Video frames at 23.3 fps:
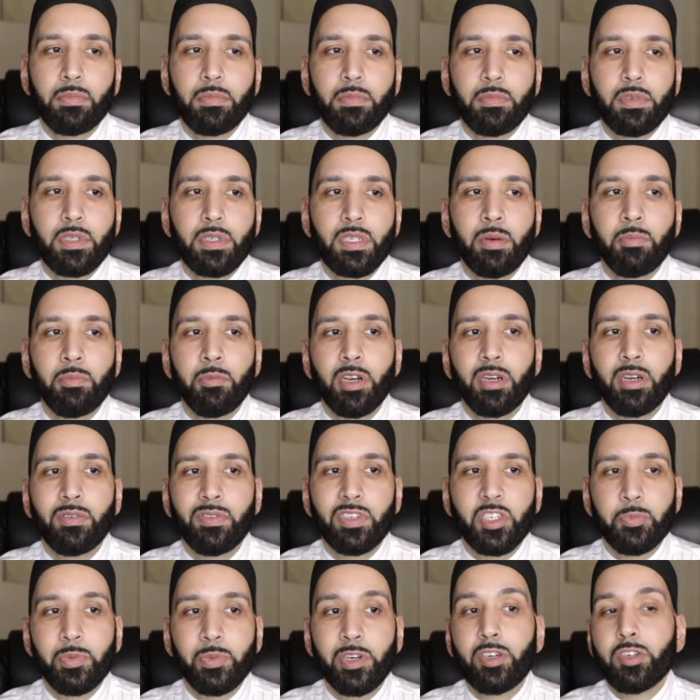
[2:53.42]
somewhat of a
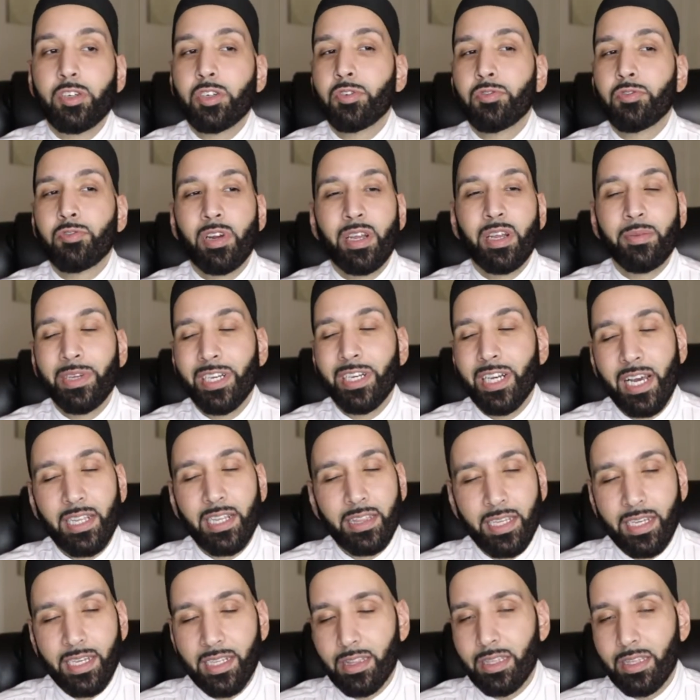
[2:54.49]
spiritual framing, not
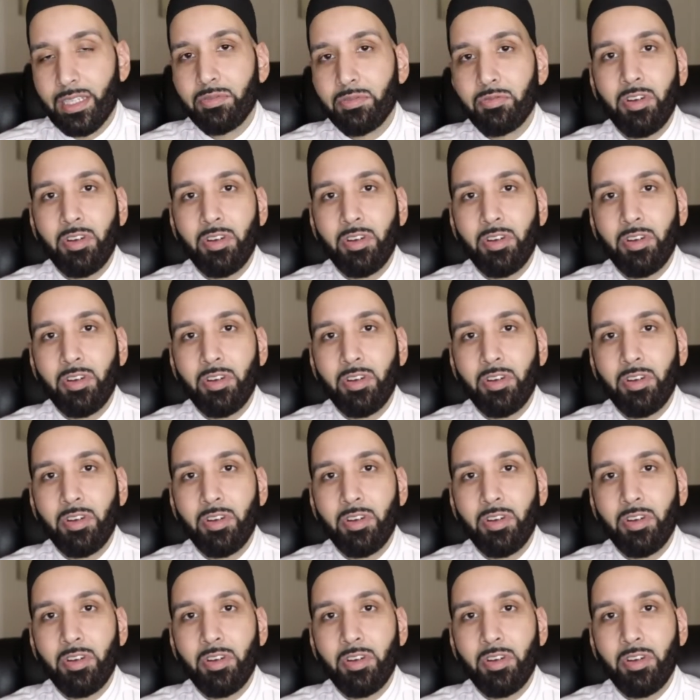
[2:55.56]
that the